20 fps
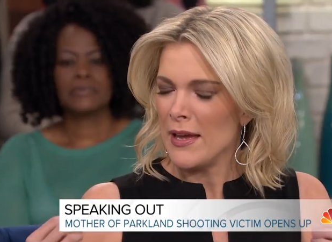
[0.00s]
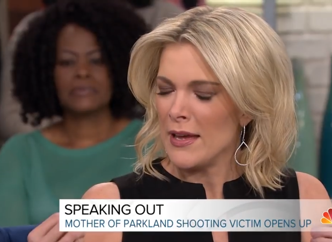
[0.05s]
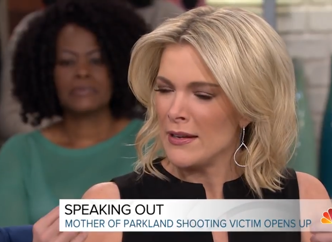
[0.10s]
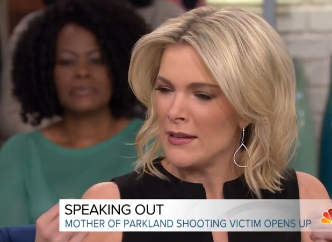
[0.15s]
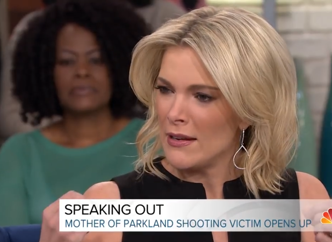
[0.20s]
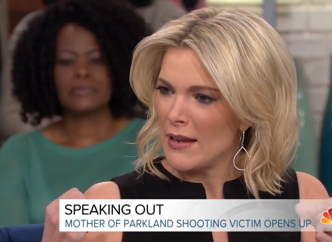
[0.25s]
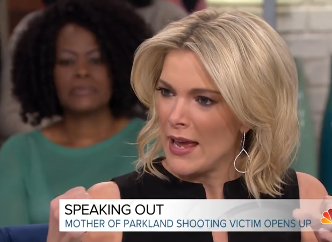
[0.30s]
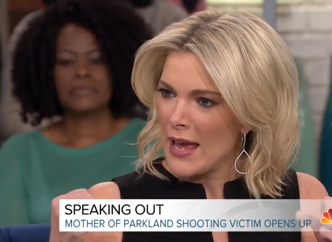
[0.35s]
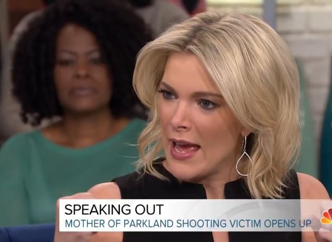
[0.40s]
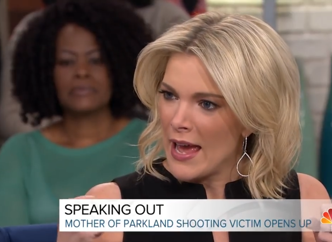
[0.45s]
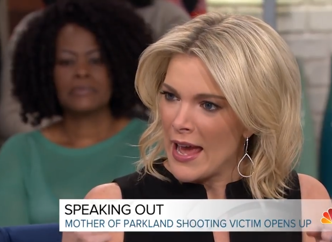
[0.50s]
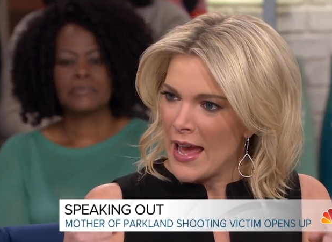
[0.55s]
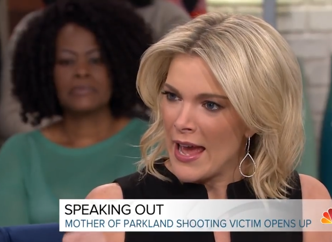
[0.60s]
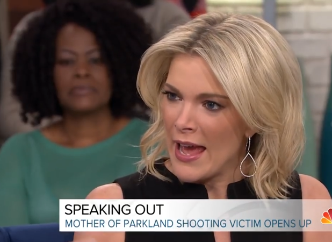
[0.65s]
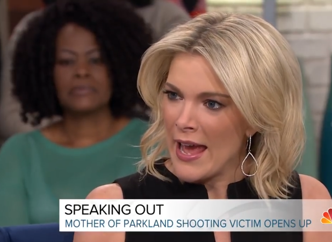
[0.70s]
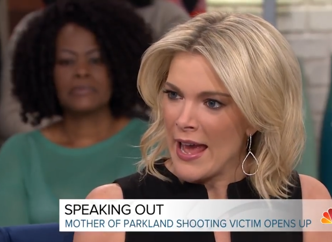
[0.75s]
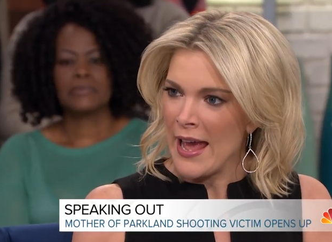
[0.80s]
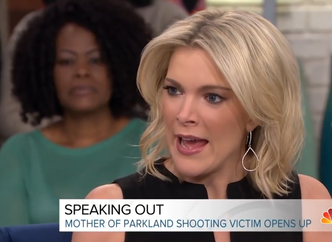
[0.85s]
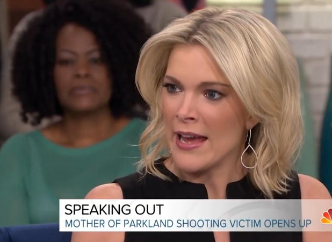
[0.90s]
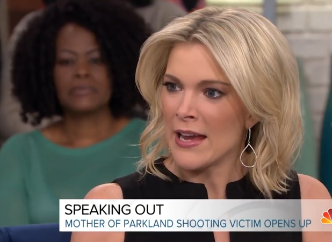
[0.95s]
Speaker 1: and
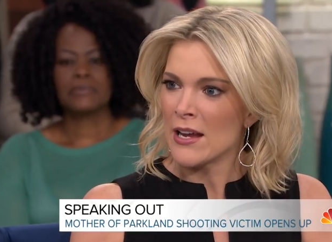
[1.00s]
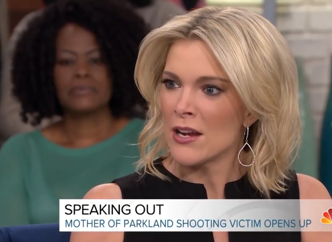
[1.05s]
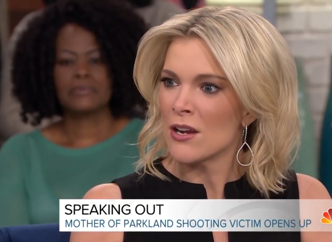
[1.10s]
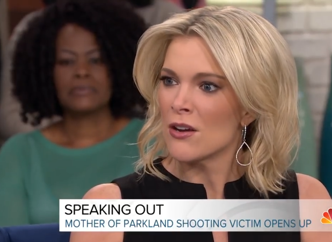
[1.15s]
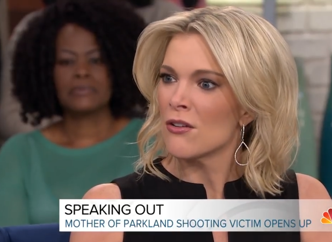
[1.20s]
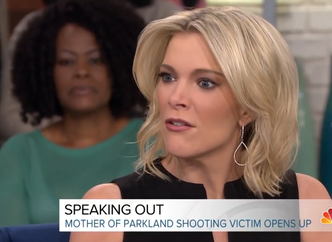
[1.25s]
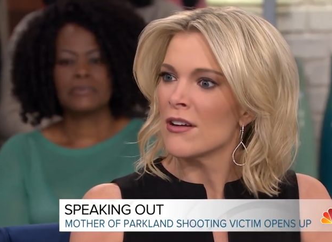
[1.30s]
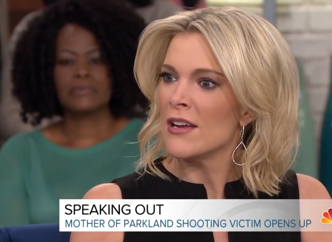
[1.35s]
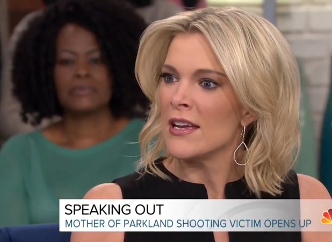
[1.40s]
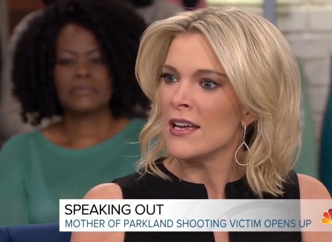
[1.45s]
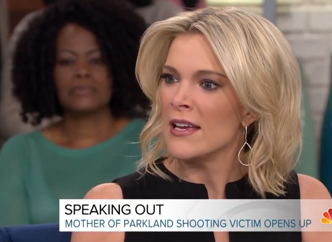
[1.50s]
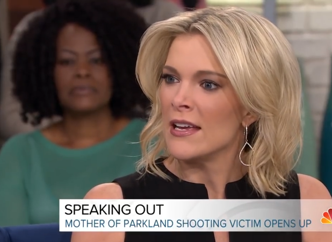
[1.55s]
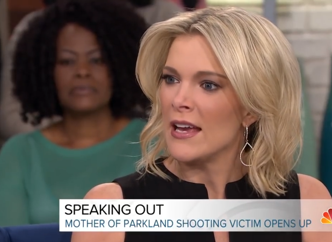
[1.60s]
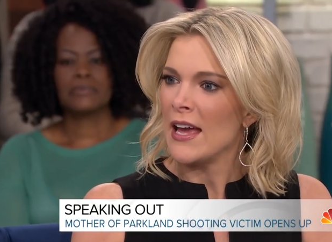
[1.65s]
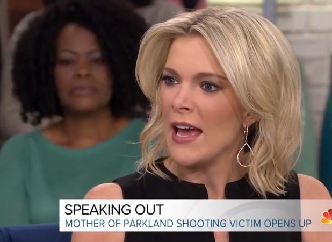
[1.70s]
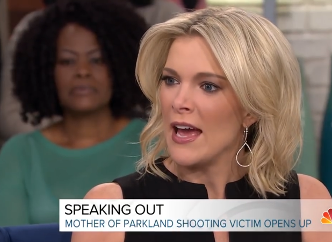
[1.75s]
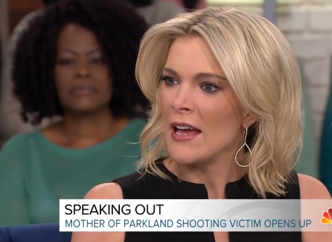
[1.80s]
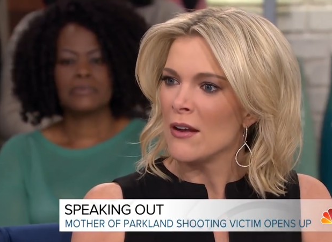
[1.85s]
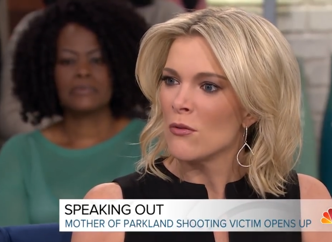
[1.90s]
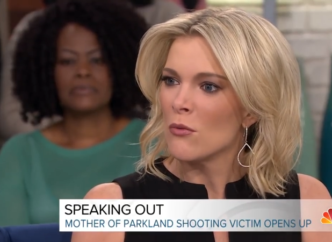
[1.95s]

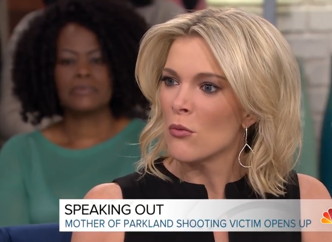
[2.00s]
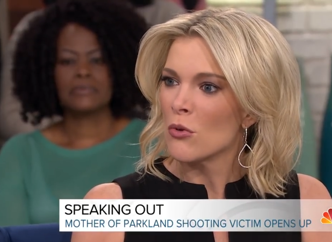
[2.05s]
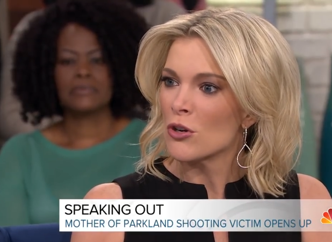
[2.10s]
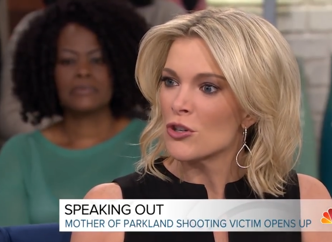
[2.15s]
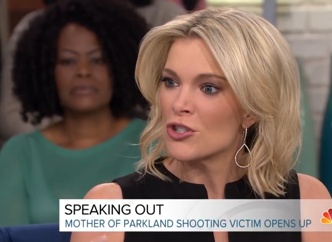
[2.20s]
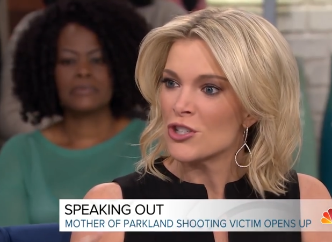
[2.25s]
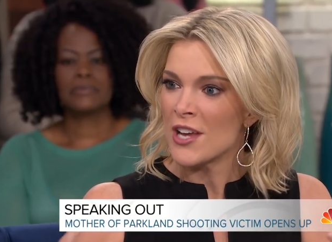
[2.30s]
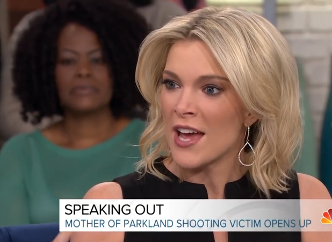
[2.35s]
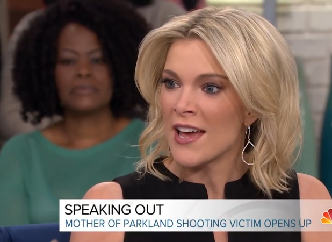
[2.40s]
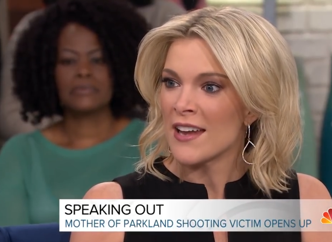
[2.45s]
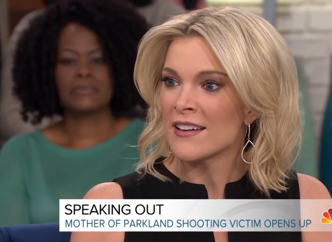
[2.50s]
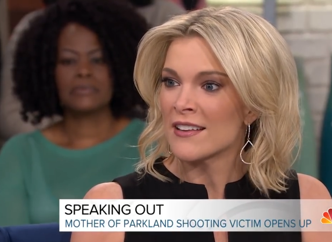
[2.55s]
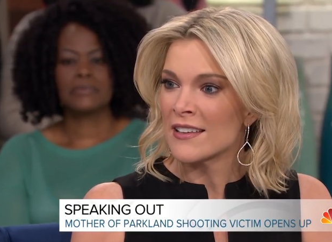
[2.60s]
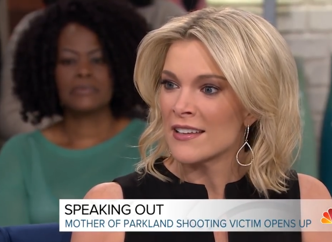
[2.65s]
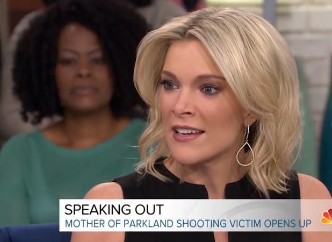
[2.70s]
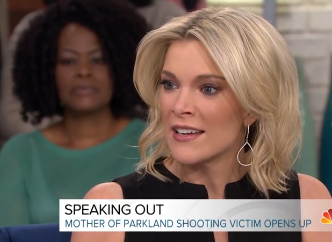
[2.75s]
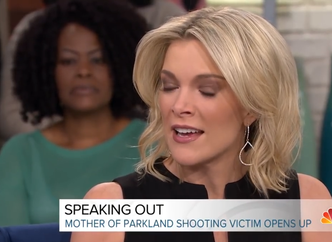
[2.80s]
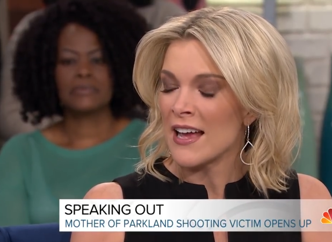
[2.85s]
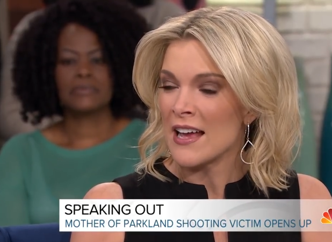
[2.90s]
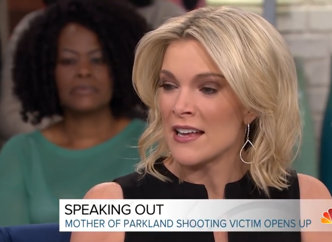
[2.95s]
angry, and were
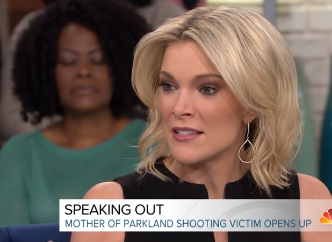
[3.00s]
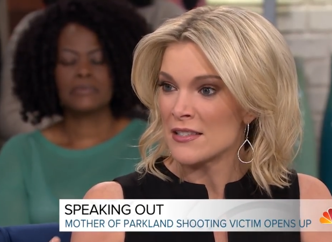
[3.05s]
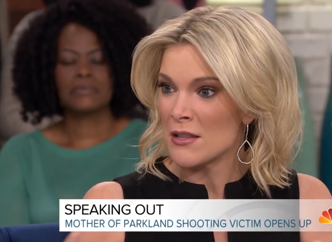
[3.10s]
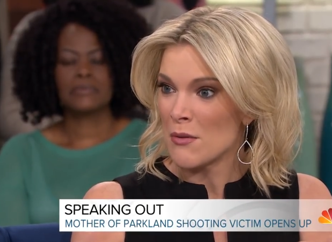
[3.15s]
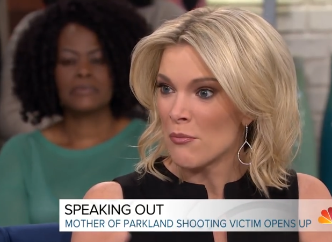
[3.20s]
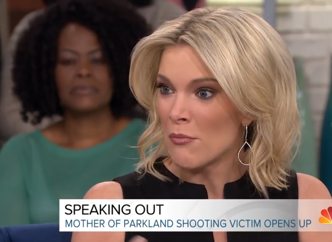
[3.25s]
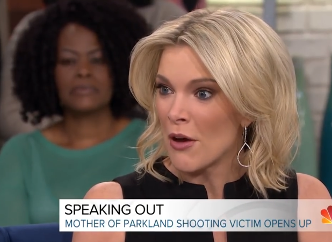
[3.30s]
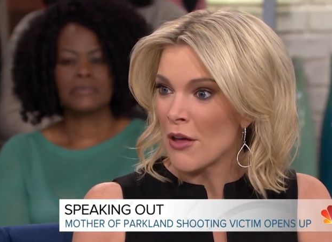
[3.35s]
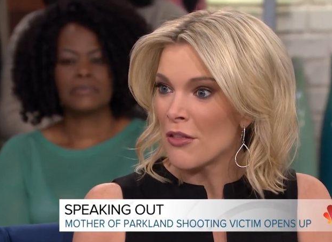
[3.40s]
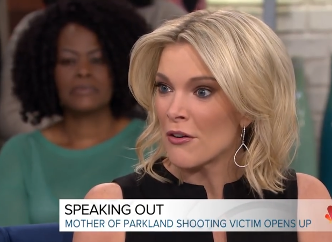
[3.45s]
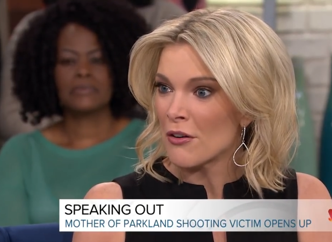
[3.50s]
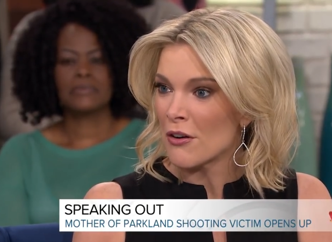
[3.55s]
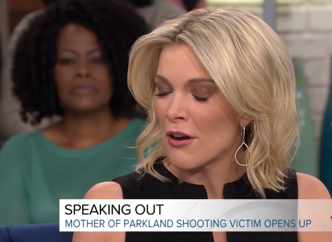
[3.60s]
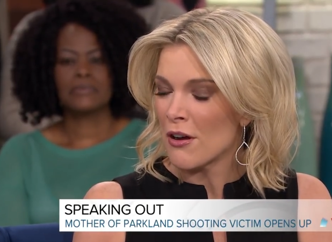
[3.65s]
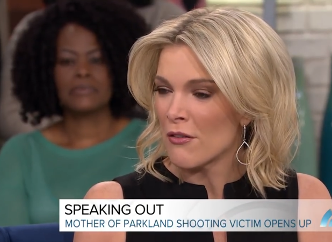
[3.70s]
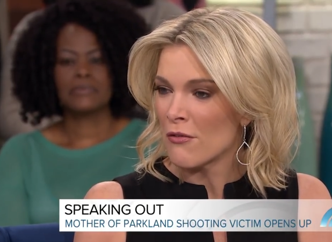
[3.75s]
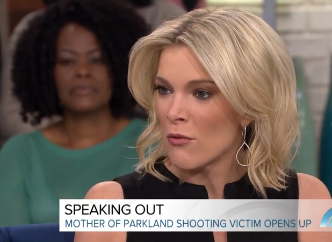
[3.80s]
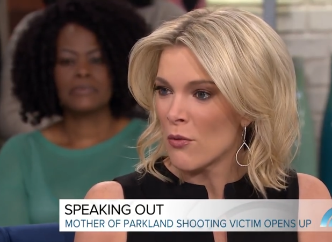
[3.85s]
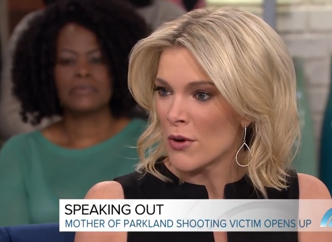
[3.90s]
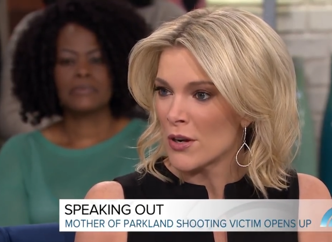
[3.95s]
channeling, as the mother
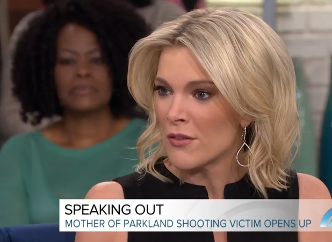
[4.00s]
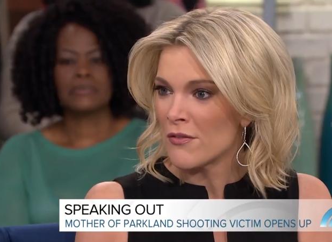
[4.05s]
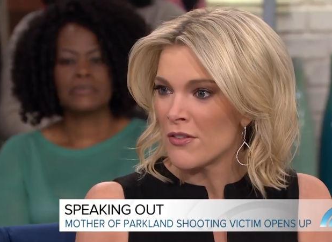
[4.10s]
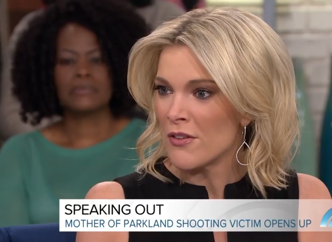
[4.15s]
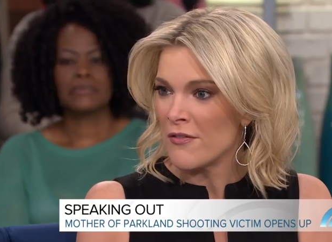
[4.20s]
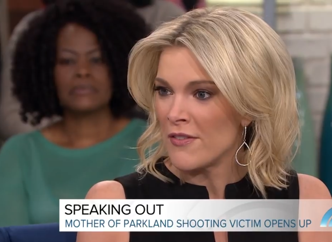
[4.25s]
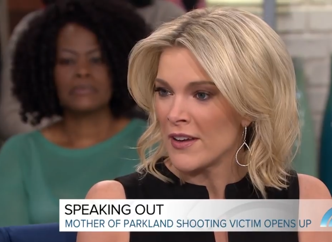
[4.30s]
of one of the